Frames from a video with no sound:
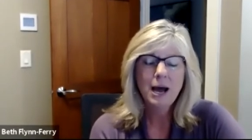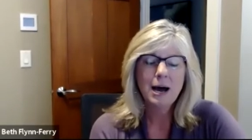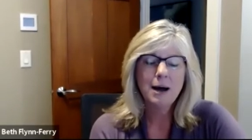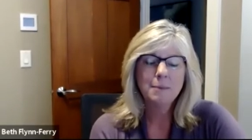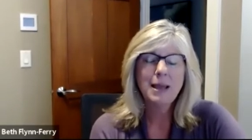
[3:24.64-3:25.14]

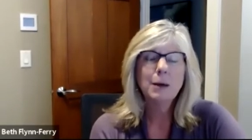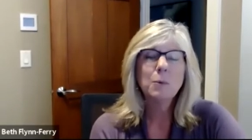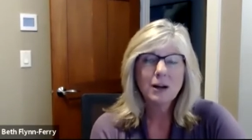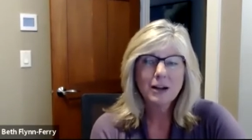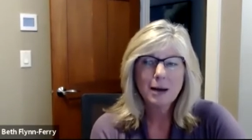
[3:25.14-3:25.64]
Um, and
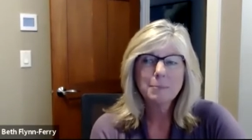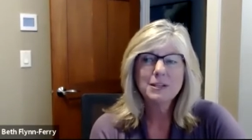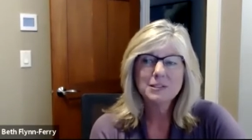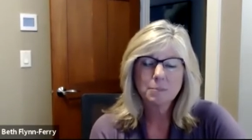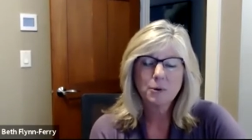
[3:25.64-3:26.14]
while
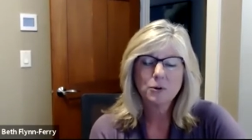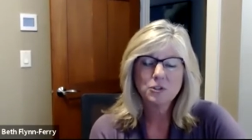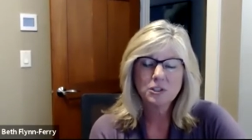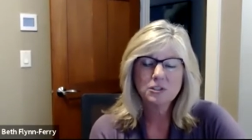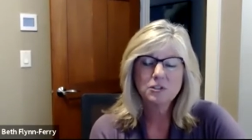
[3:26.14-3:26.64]
companies'
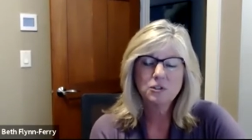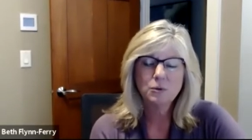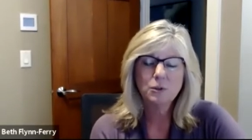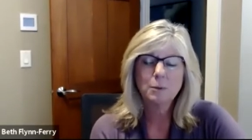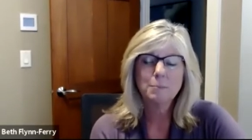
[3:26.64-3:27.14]
approaches
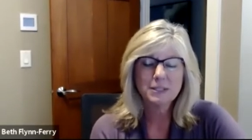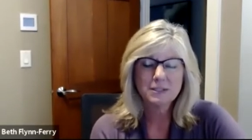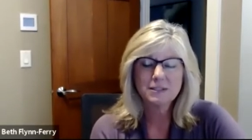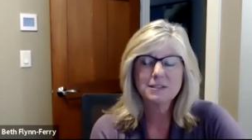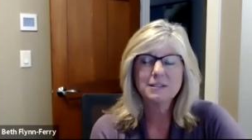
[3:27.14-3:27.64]
to their
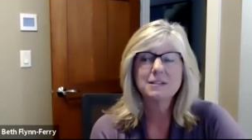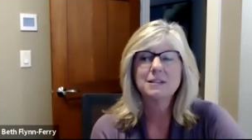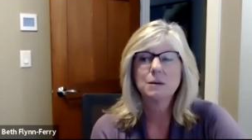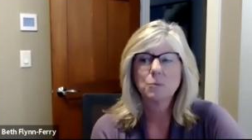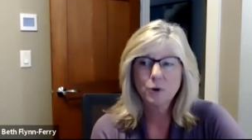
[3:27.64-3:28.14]

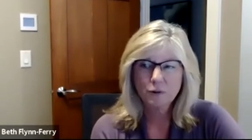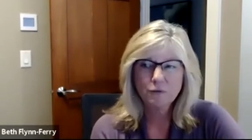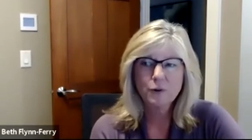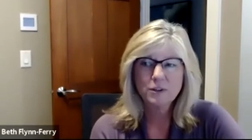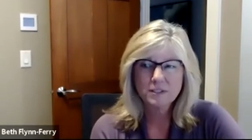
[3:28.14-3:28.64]
businesses and
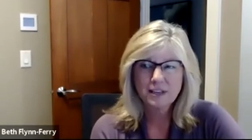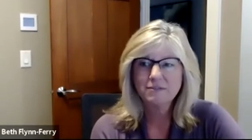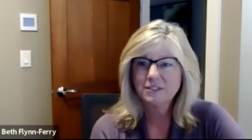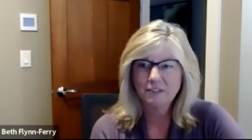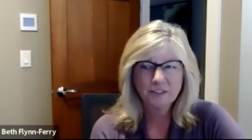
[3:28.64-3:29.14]
workforce
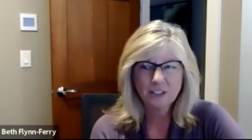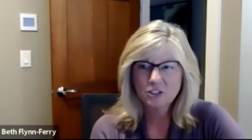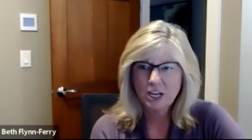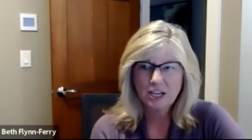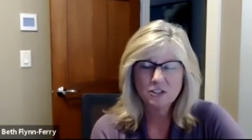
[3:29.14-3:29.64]
have definitely
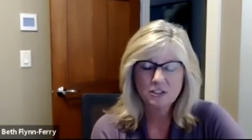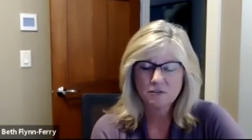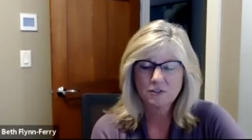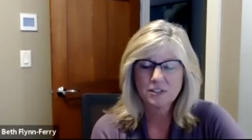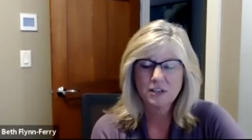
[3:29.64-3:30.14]
changed as
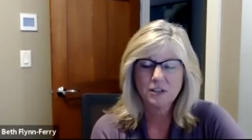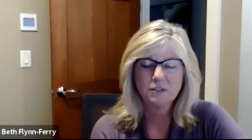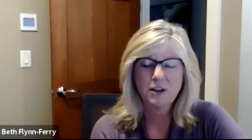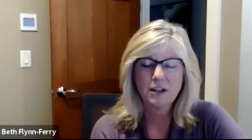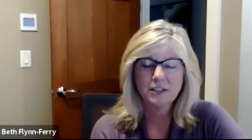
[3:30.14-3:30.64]
a result
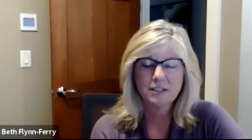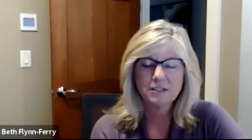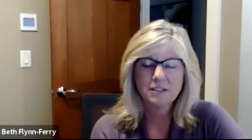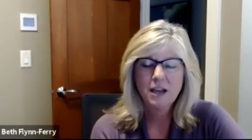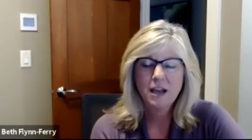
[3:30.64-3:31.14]
of all
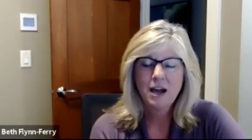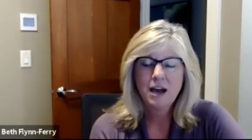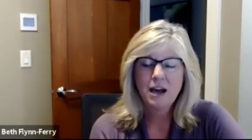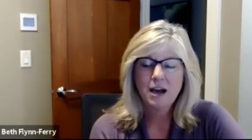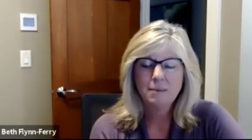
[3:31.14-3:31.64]
this,
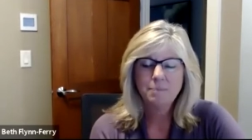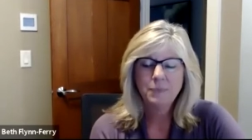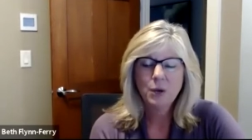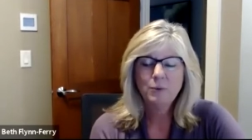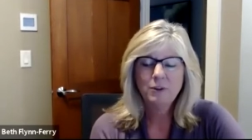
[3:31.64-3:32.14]
um,
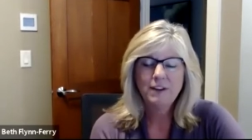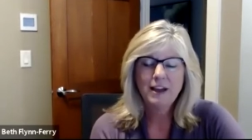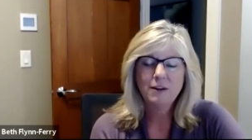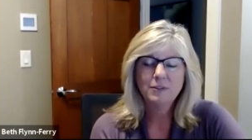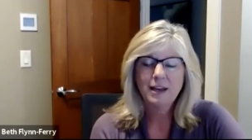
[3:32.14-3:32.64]
we
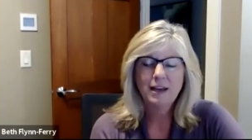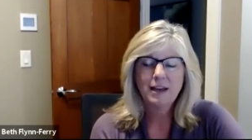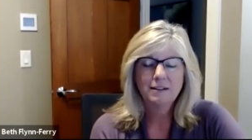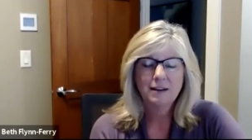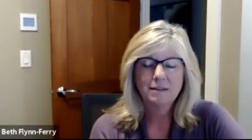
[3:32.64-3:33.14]
found
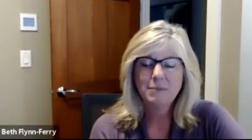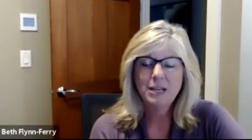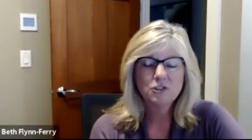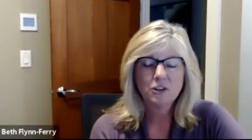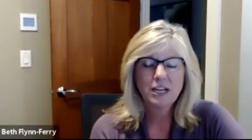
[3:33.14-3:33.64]
that uh,
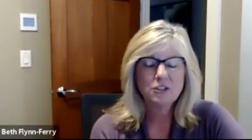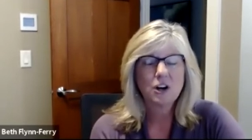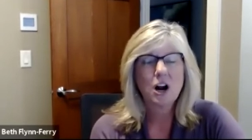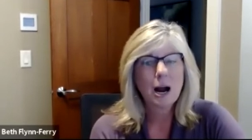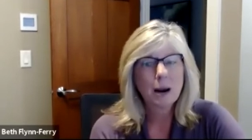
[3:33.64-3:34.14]
major
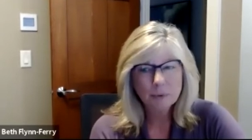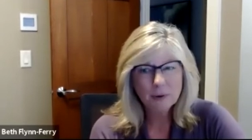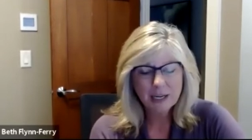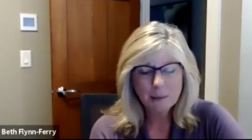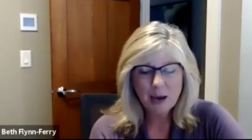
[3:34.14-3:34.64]
HR
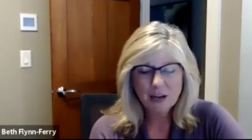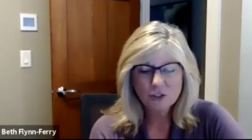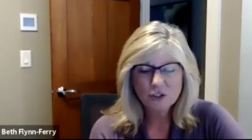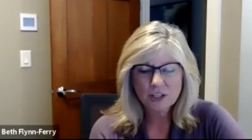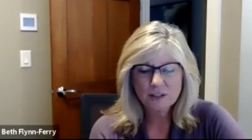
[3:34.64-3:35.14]
operating model
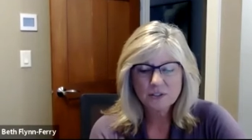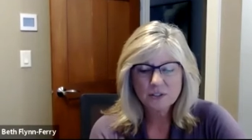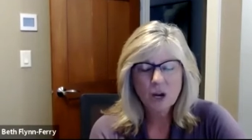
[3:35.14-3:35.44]
shifts